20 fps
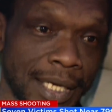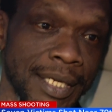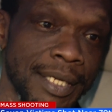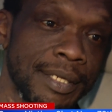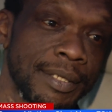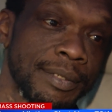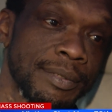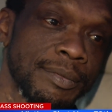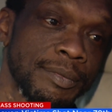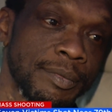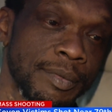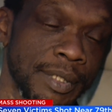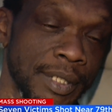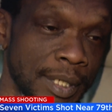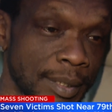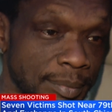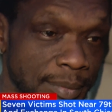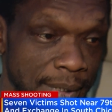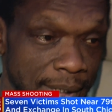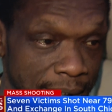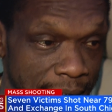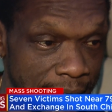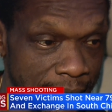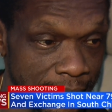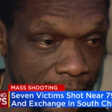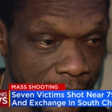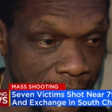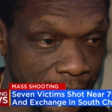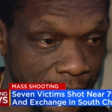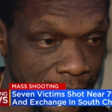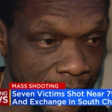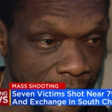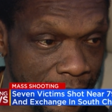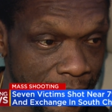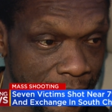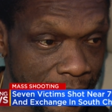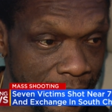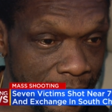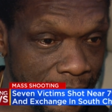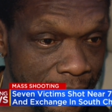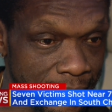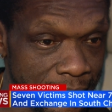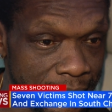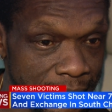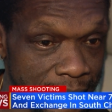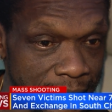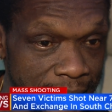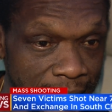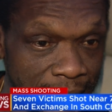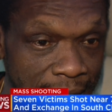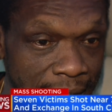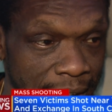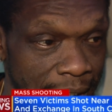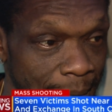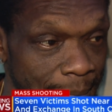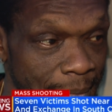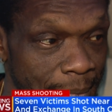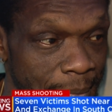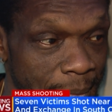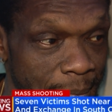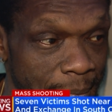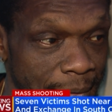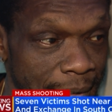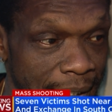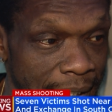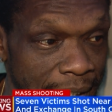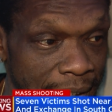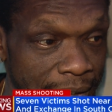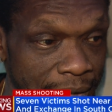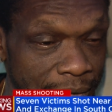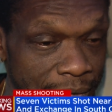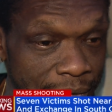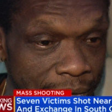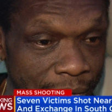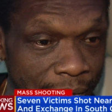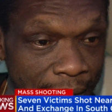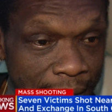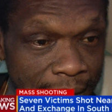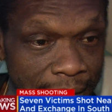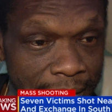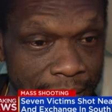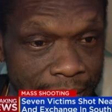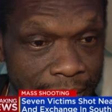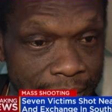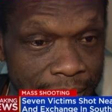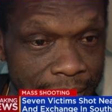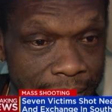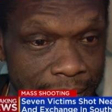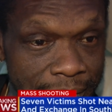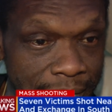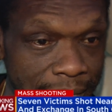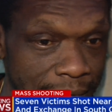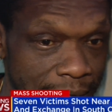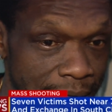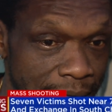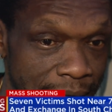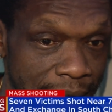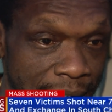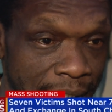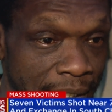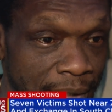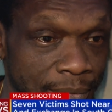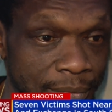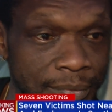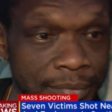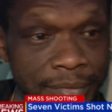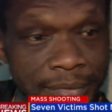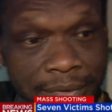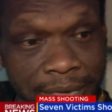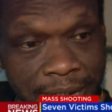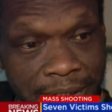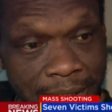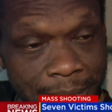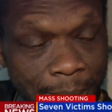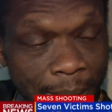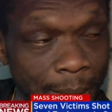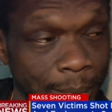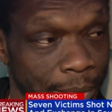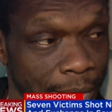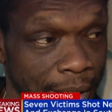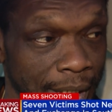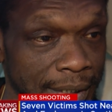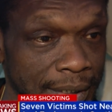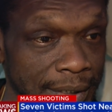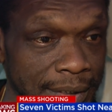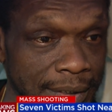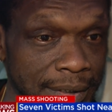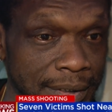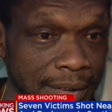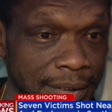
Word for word: and went up there. Seen a couple of people laying on the ground. Didn't see my brother.